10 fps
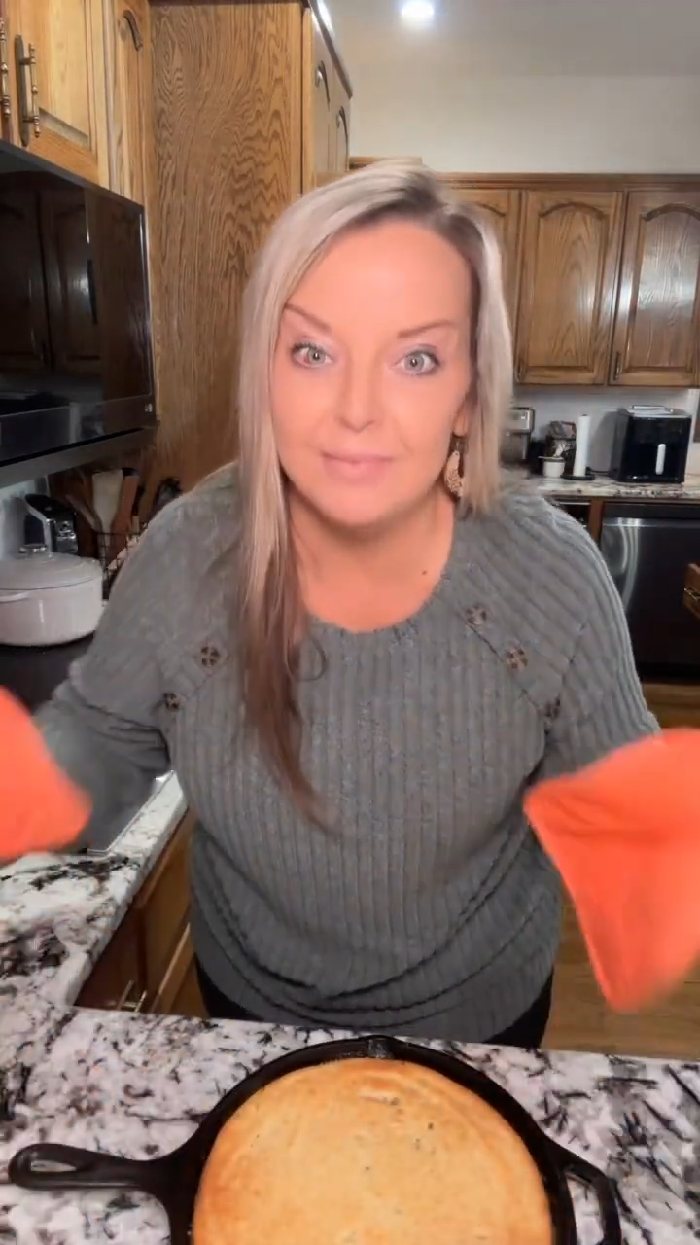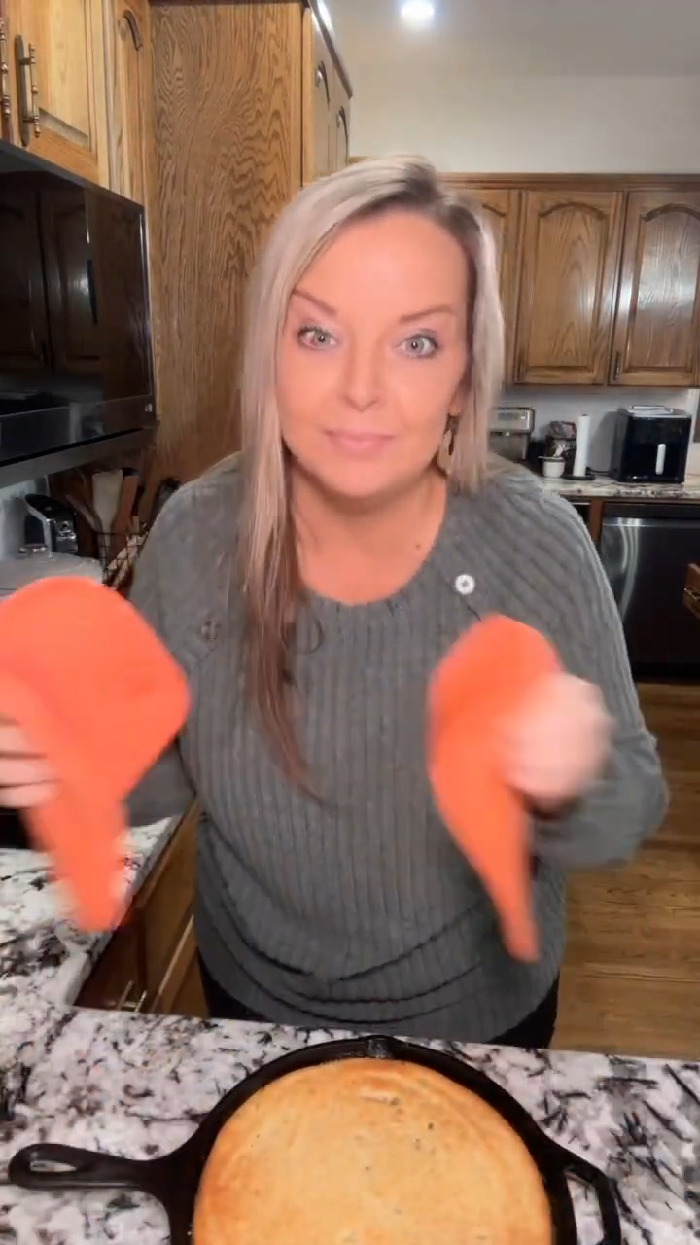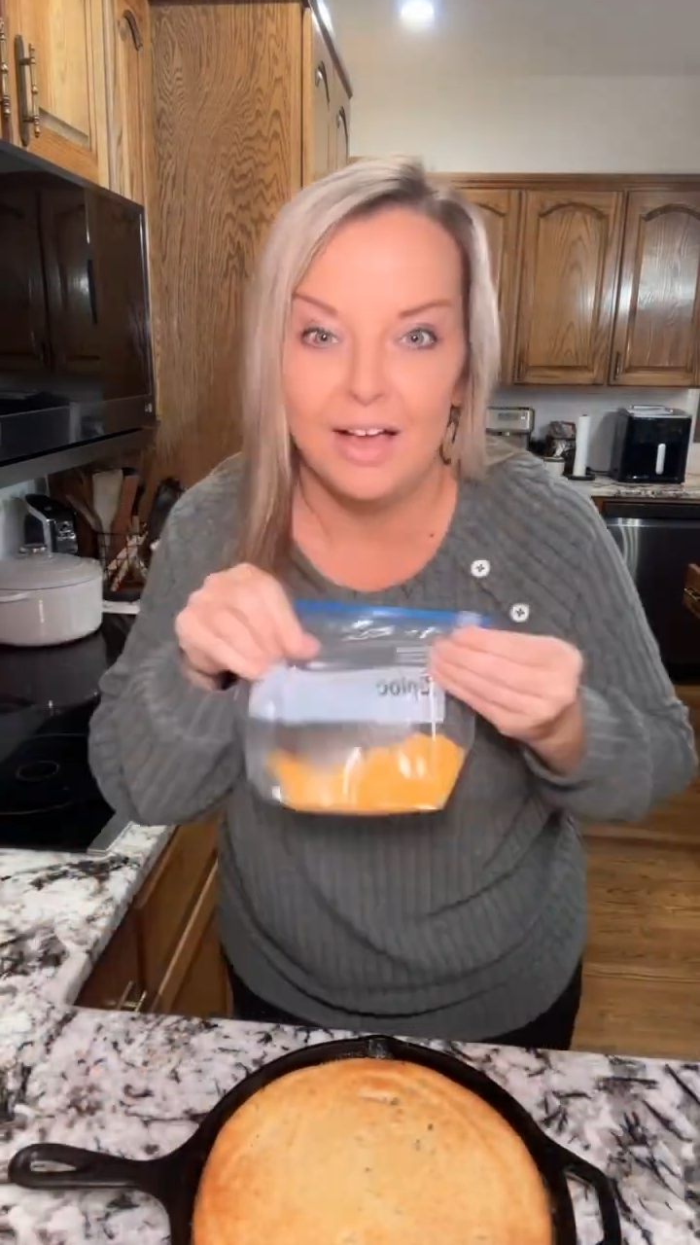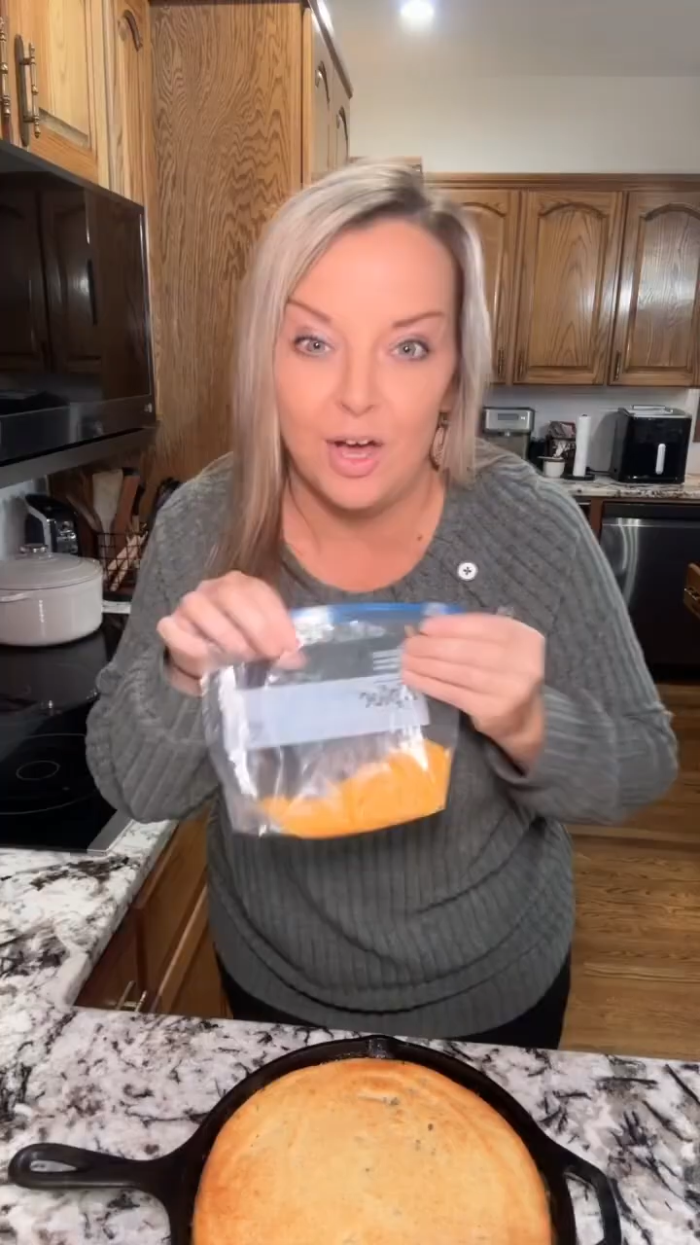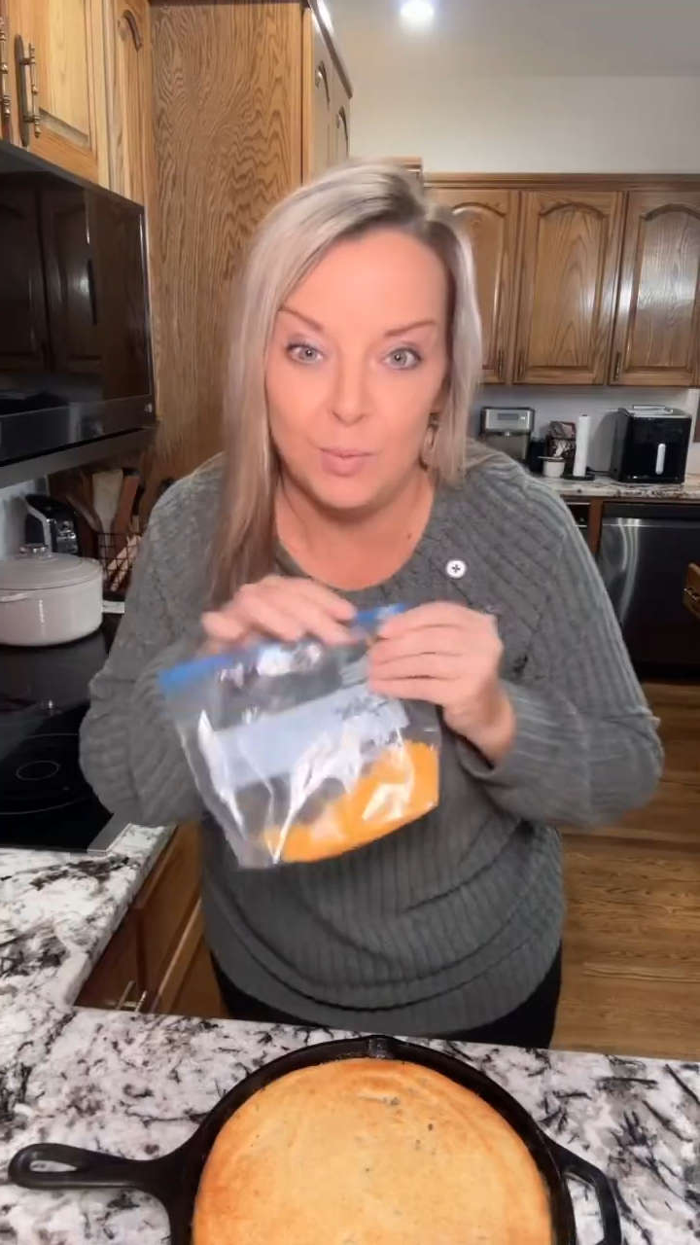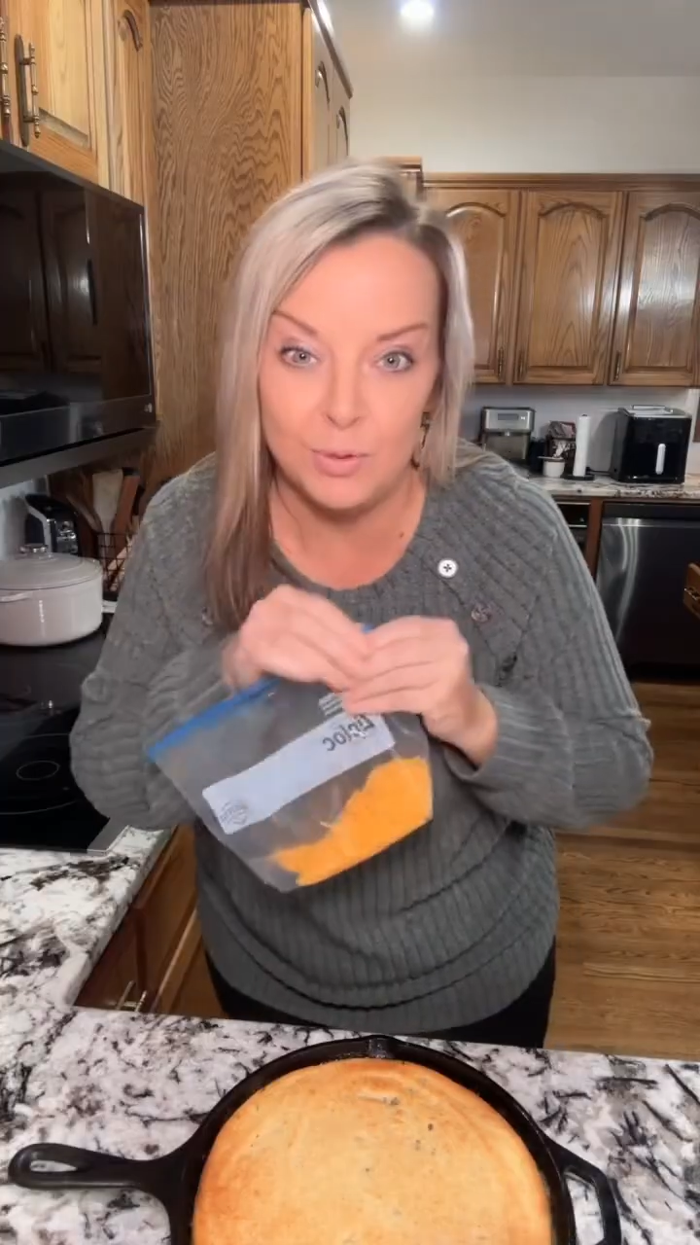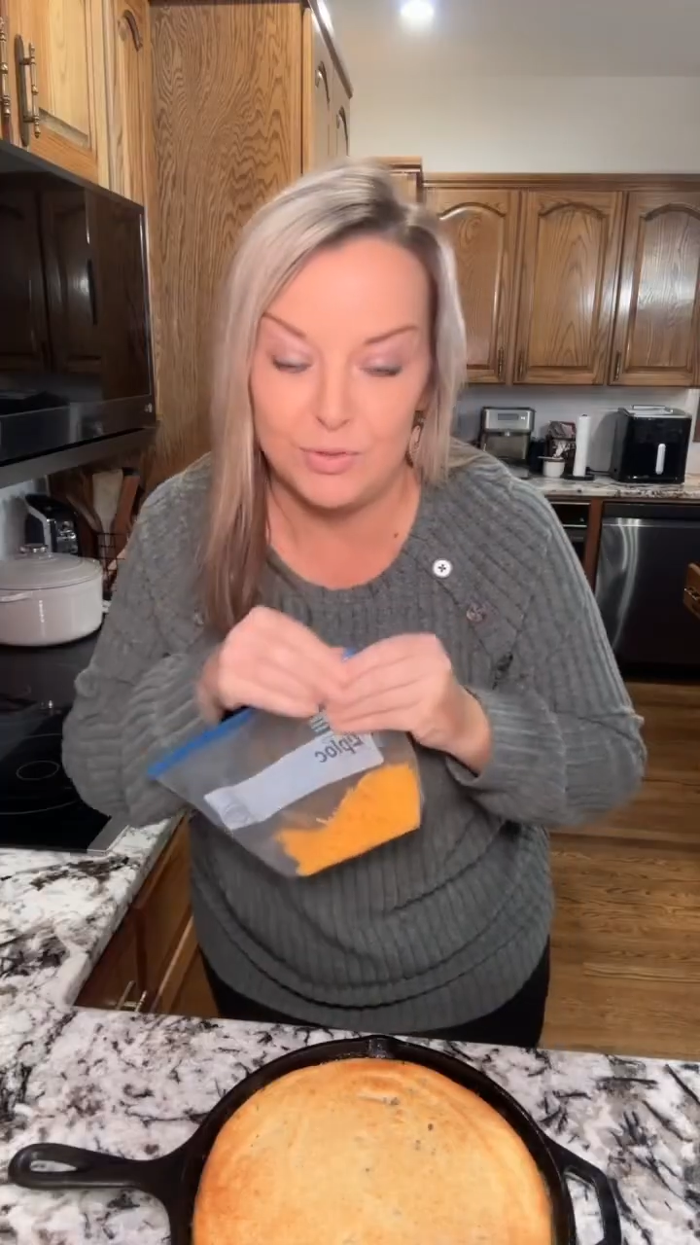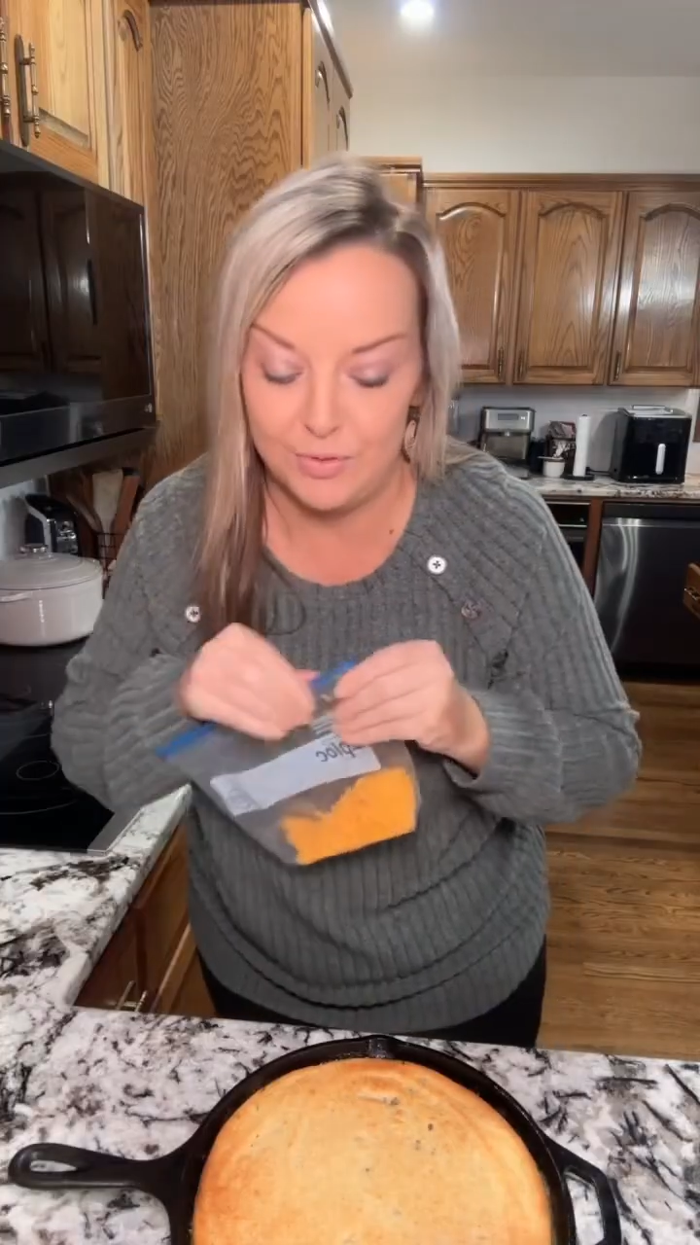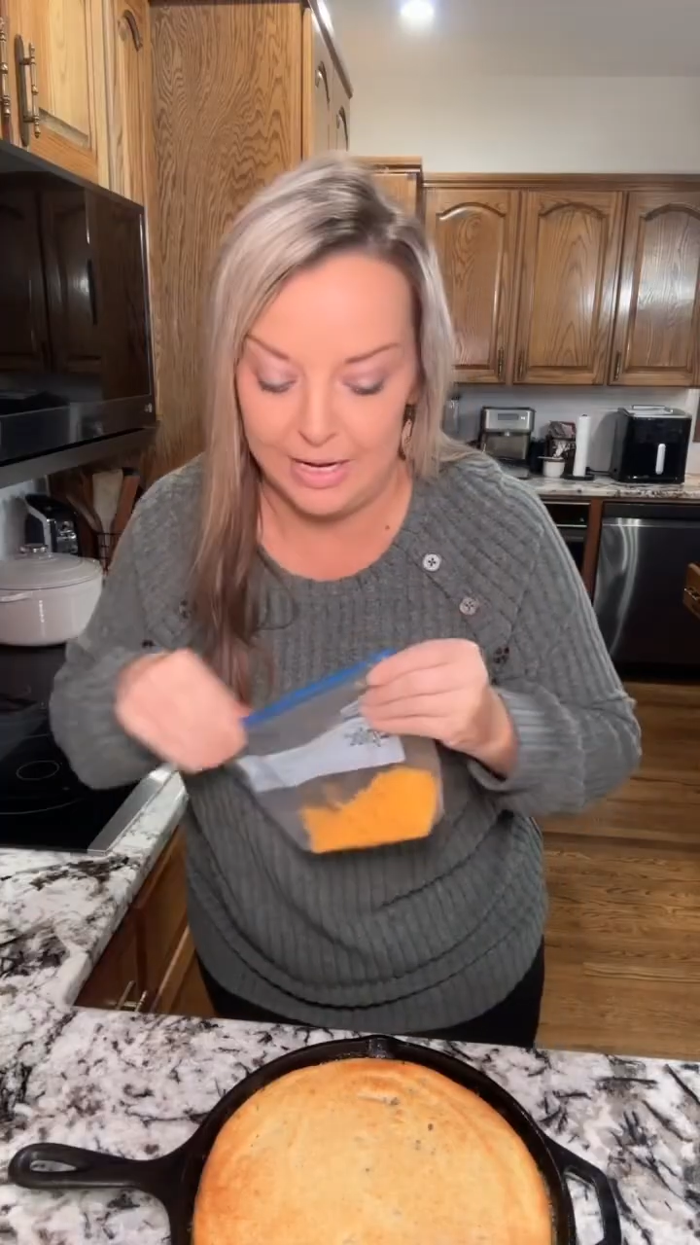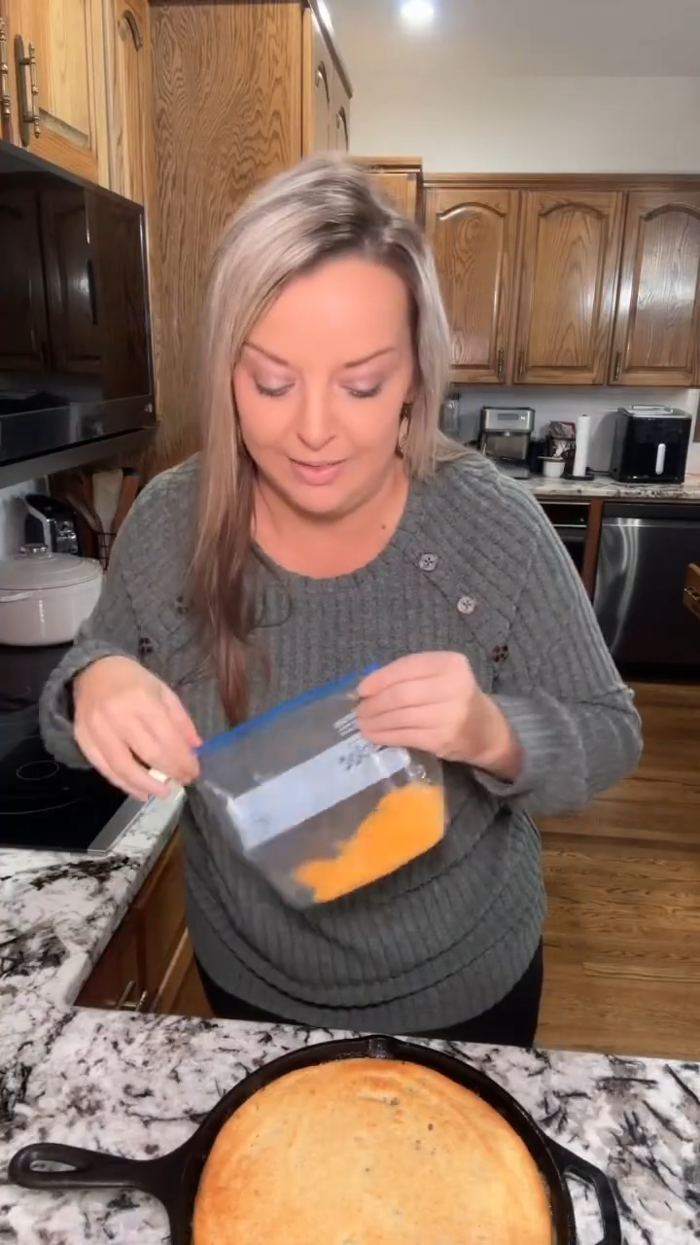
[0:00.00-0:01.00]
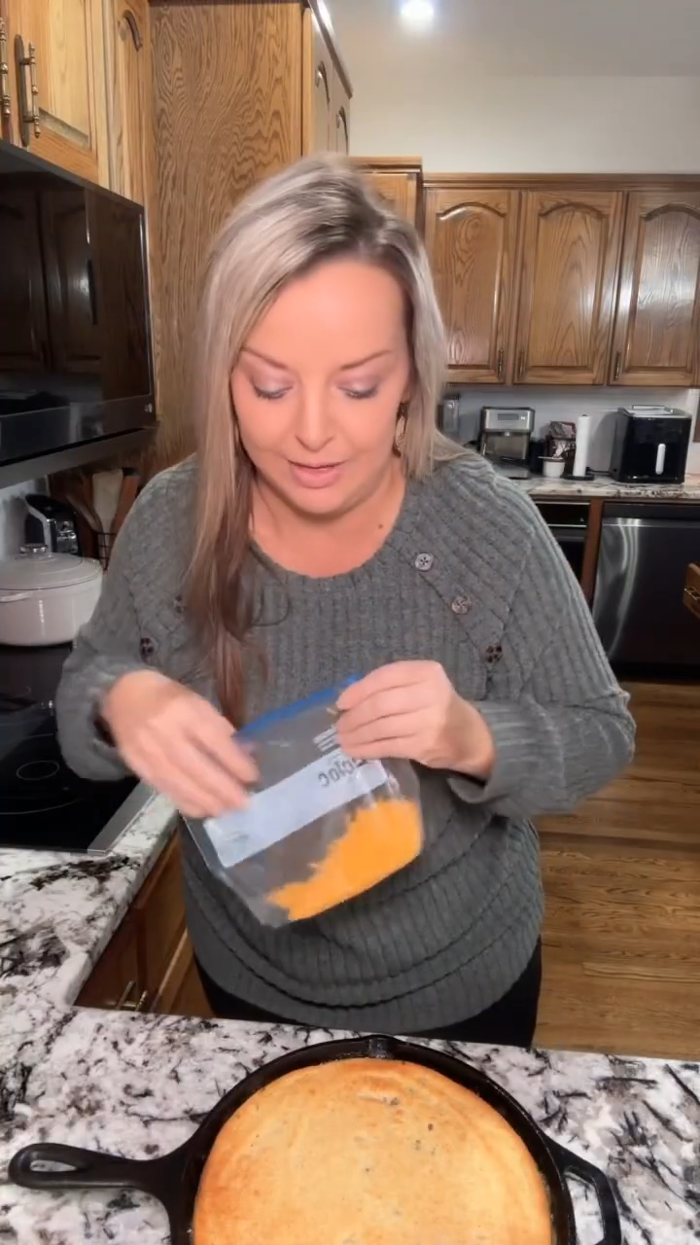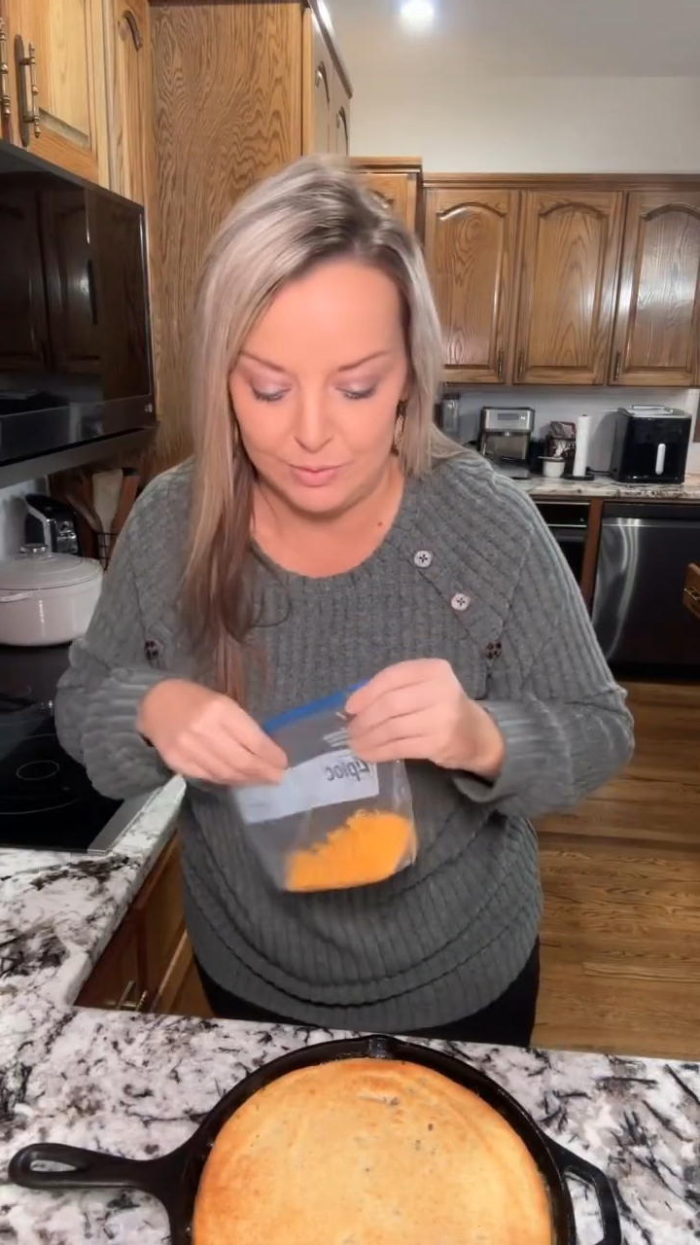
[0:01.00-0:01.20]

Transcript: I almost forgot that